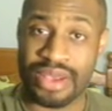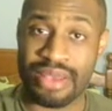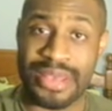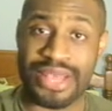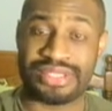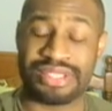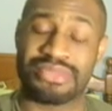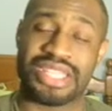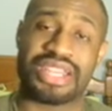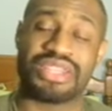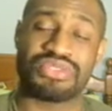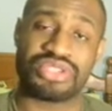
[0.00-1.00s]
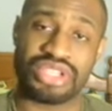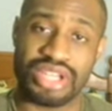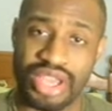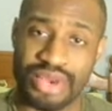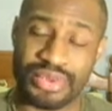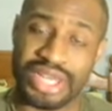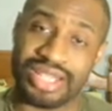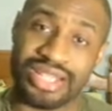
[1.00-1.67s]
about something that you should know in,